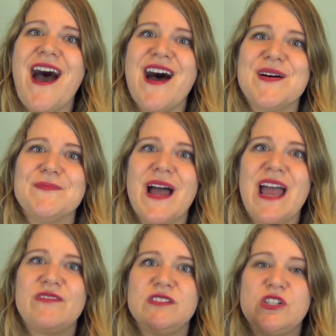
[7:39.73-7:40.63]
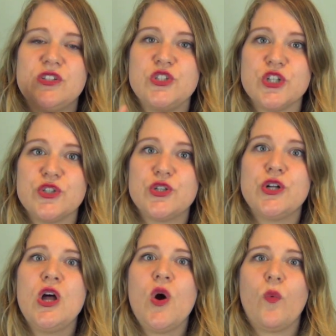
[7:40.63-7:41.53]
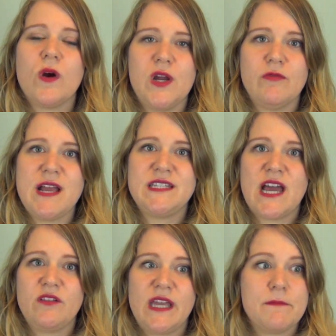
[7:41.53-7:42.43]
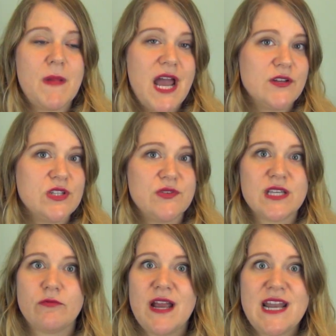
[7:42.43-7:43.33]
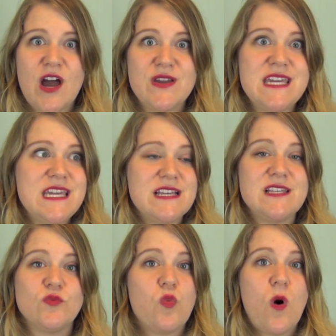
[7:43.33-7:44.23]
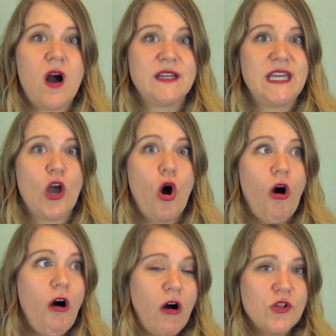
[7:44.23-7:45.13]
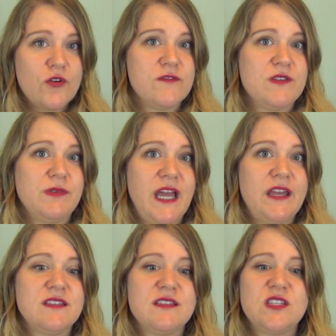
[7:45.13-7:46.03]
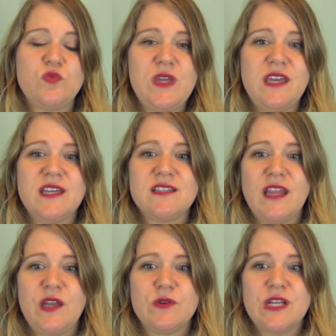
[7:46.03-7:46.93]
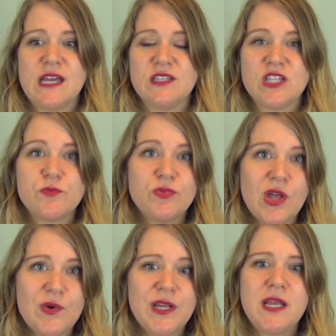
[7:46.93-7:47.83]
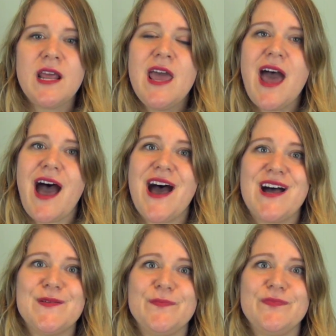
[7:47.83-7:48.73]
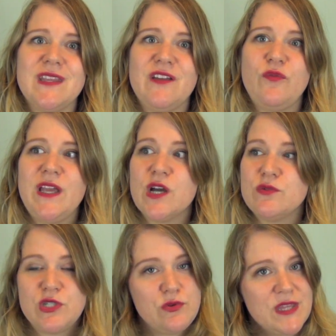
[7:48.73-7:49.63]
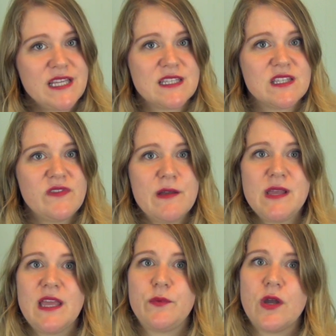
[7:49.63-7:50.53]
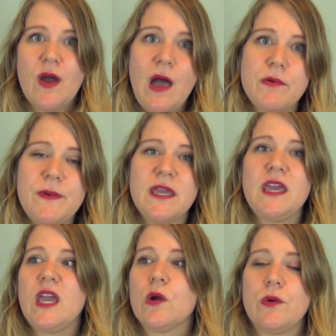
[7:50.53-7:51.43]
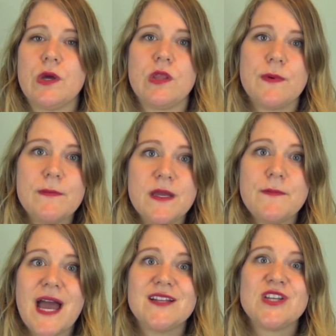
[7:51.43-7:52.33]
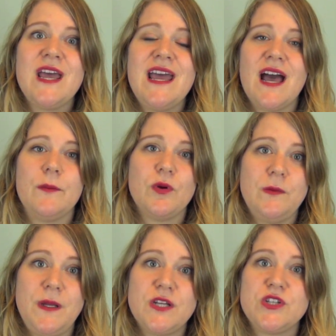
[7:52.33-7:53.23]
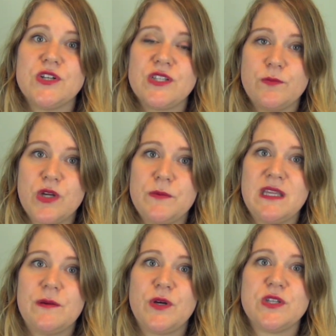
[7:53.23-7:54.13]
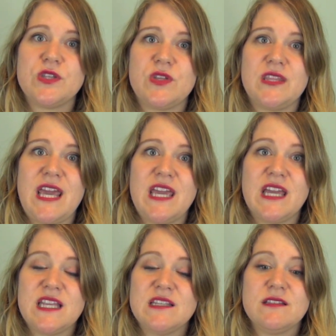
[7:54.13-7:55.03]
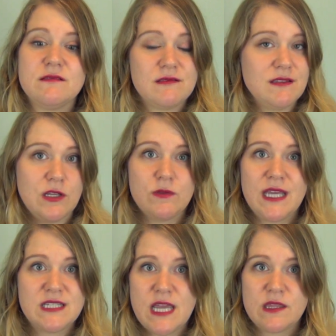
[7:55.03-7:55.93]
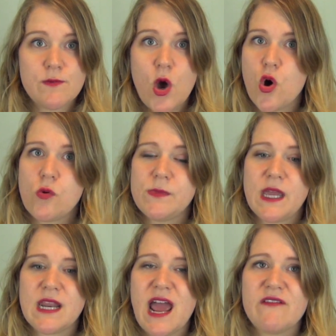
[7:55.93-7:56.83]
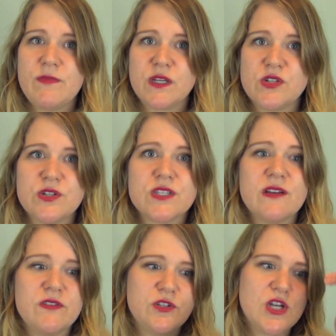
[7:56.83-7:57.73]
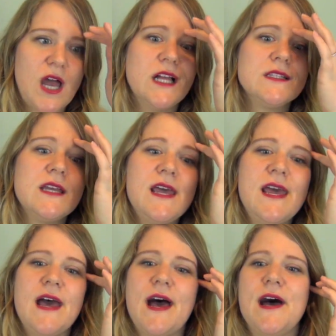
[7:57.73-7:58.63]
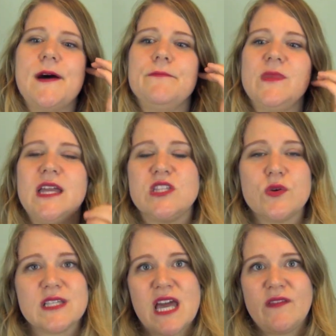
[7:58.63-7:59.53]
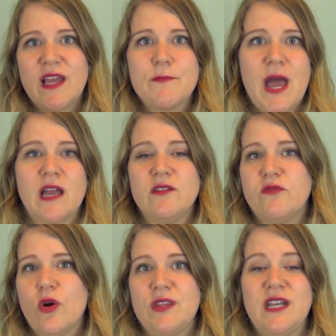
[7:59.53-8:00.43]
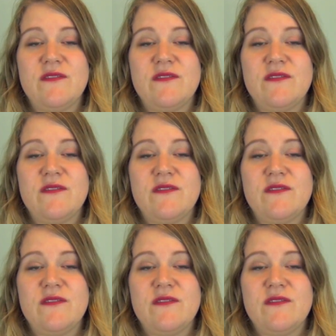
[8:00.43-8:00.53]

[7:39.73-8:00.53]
um, I have a little journal where I write down like milestones. Like right now he is walking all over the place. This week his language has exploded. Um, if we go do things as a family, like we go apple picking or we go to the pumpkin patch, I print pictures and put them in that book so that they can you know, they can take them home, they can have pictures of their child. Um, and so it's kind of like a back and forth.